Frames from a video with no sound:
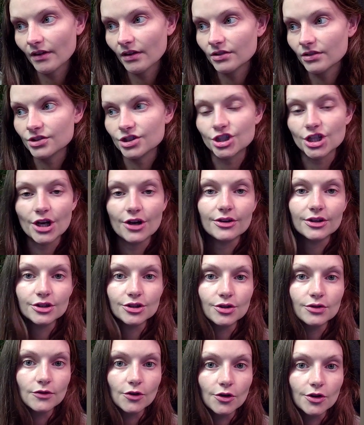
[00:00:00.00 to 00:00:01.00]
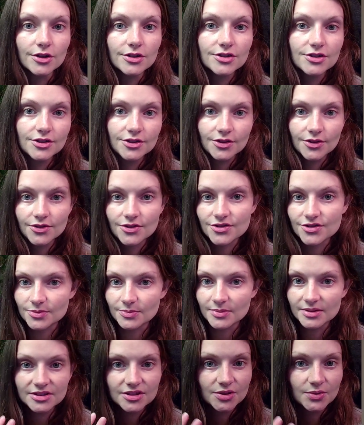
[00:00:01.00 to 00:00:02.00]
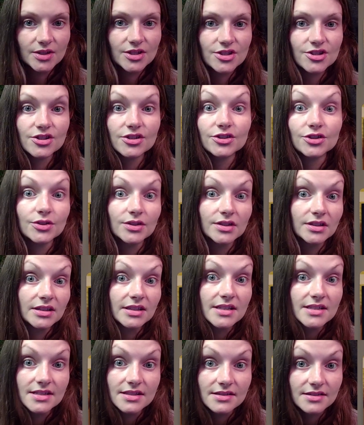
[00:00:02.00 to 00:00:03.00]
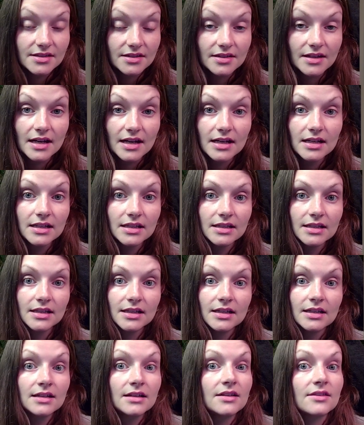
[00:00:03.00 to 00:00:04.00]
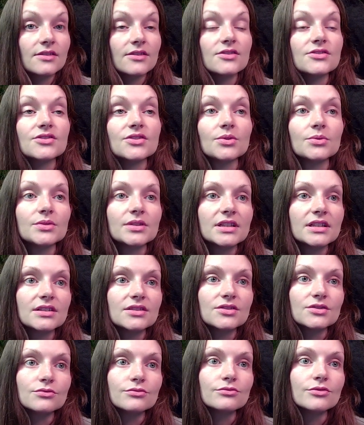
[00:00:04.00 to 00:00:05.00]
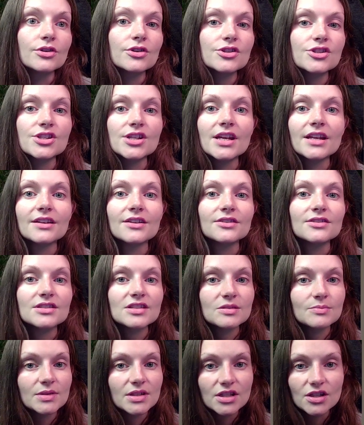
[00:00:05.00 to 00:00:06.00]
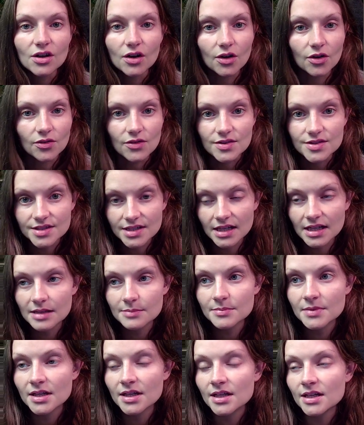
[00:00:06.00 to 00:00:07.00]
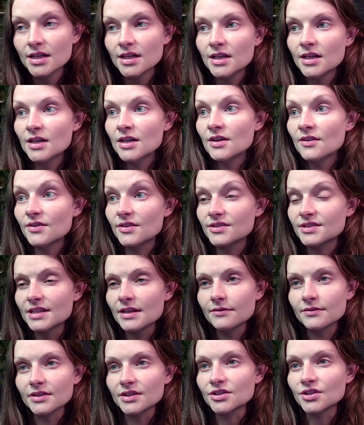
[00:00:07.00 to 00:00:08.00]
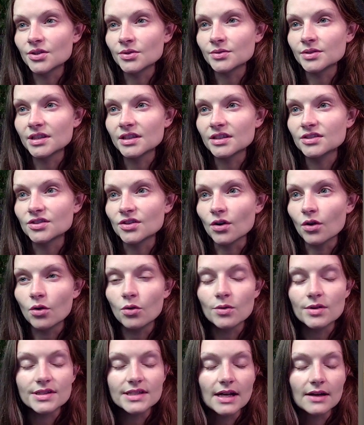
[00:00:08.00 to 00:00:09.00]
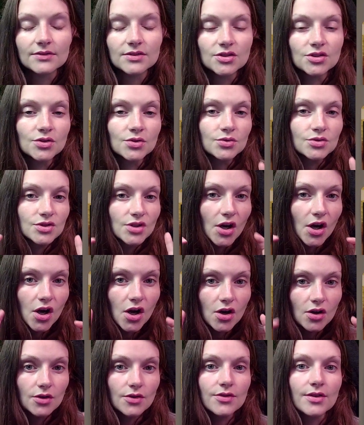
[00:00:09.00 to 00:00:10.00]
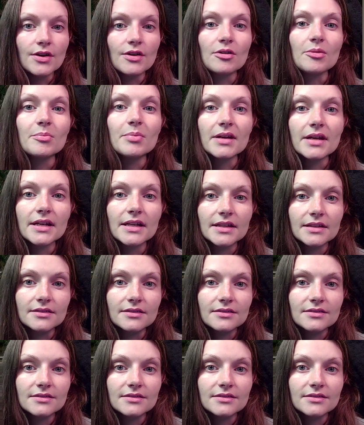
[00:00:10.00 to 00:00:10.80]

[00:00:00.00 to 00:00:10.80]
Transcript: sharing your voice. You know, there's some intuition, you can listen to that. There's no need to rush in and speak all the time. There's definitely no need to always have to do talk therapy and